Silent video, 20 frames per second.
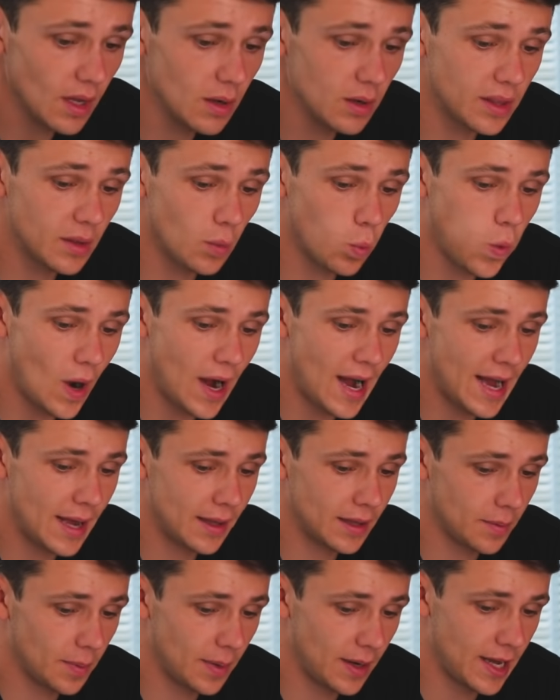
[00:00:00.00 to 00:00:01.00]
the
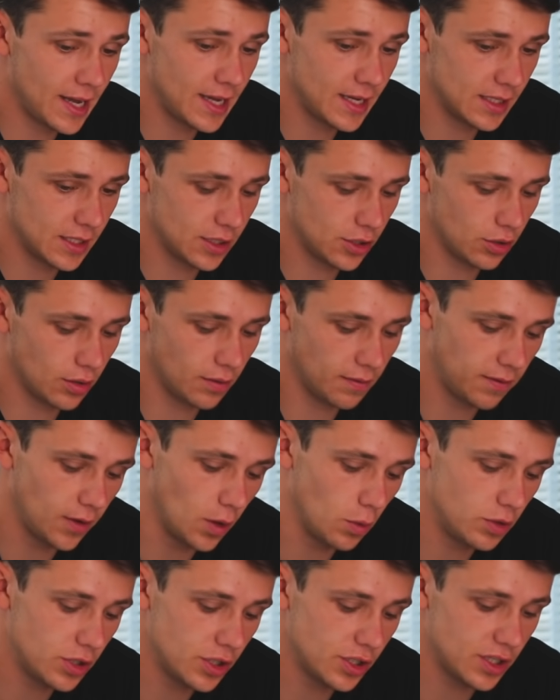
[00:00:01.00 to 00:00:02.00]
wide the players, so the
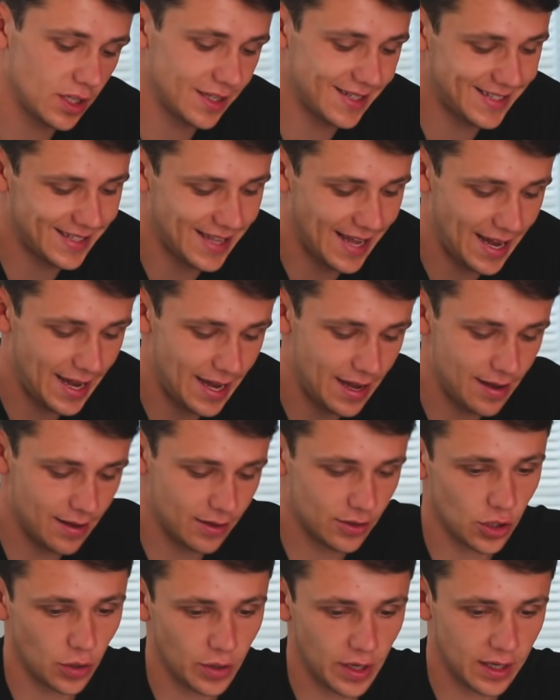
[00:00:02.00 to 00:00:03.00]
floaters stay,
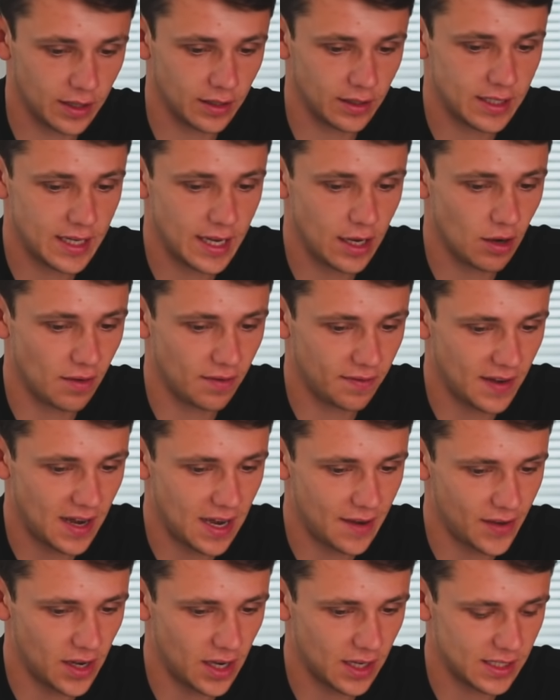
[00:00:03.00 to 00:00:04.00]
so you can take off
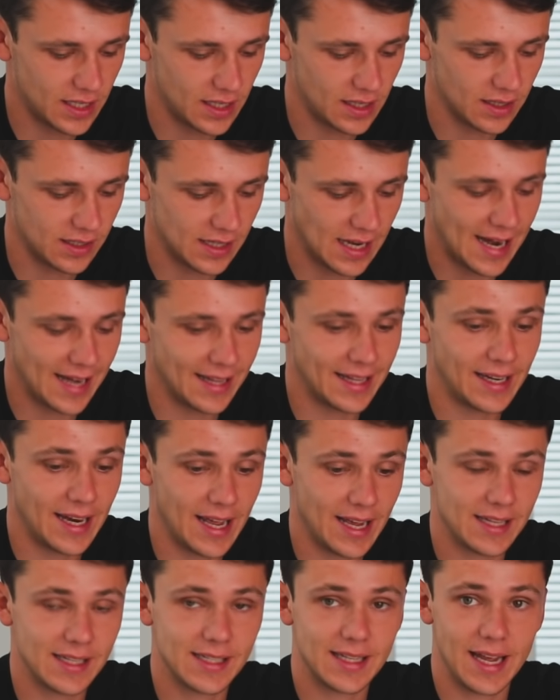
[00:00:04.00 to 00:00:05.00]
5 yards either side and
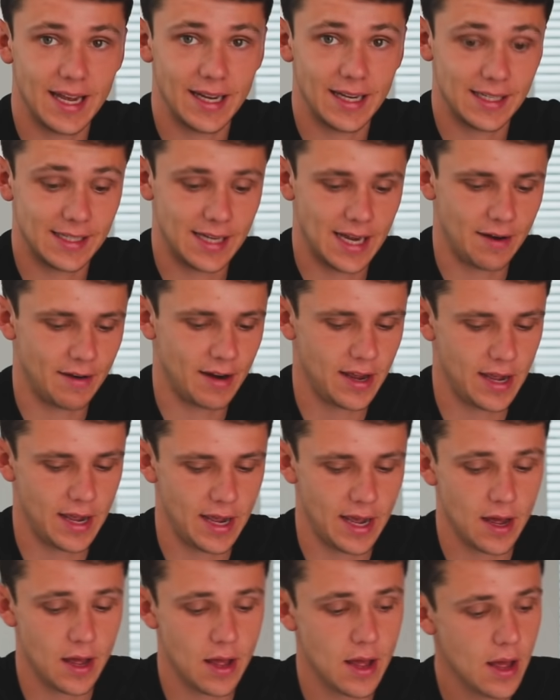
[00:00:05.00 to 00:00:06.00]
they can stay in this area
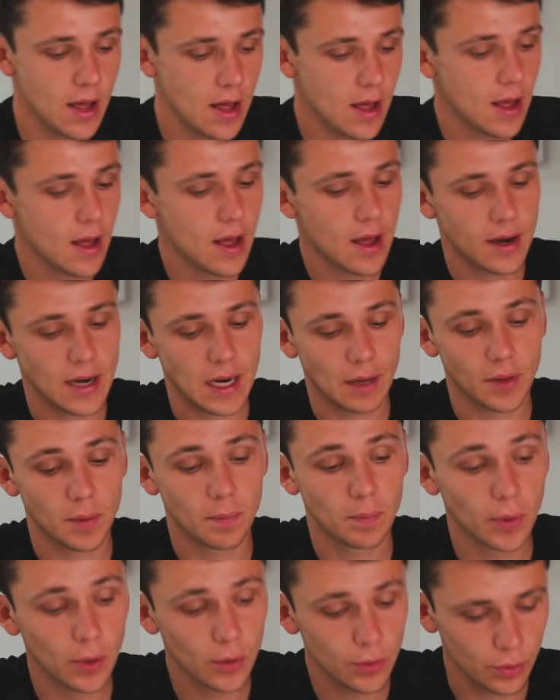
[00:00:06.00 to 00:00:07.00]
here. Now the
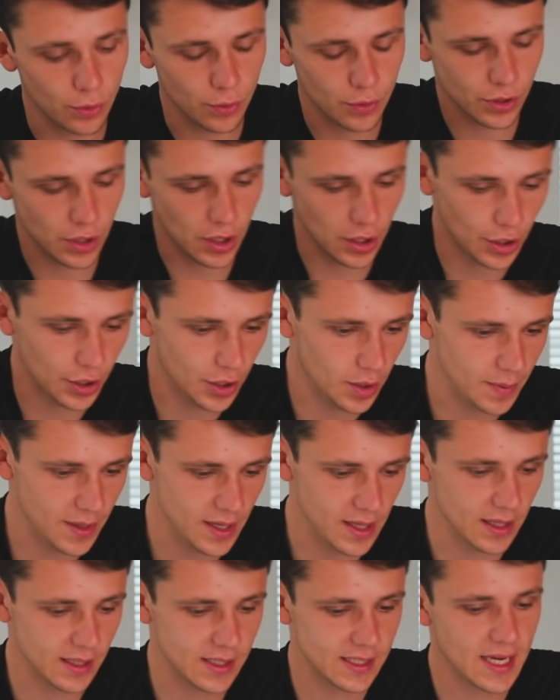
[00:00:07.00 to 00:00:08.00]
Blues are going to be
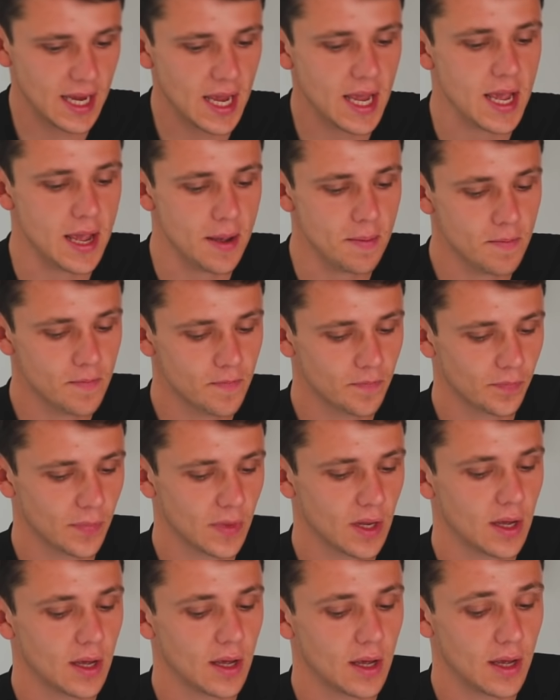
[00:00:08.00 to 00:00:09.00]
the team
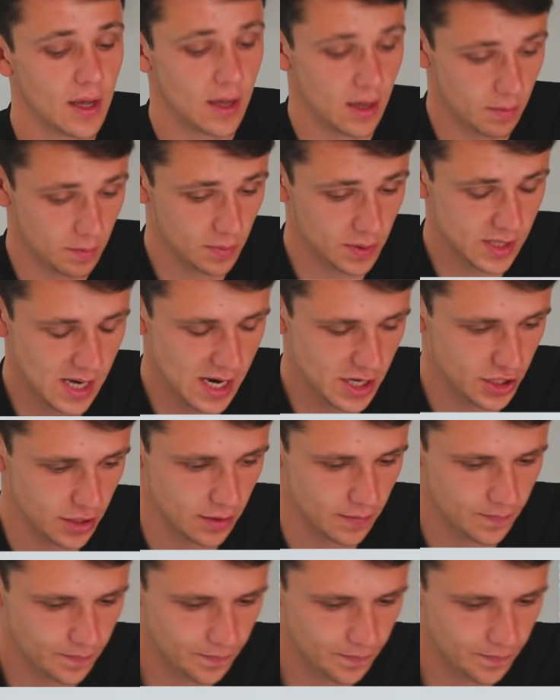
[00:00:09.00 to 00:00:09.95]
in possession.